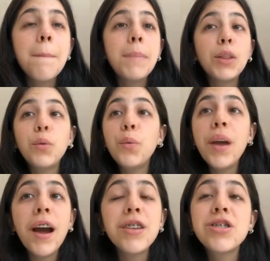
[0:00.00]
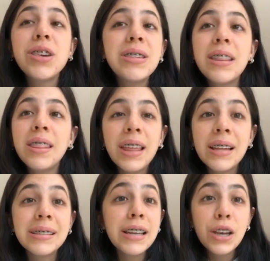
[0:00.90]
But we are changing
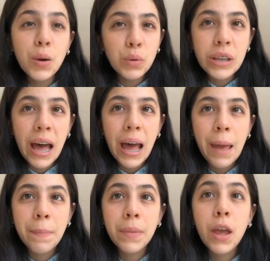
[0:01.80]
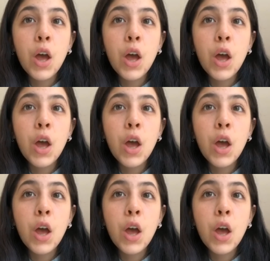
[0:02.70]
things in no time.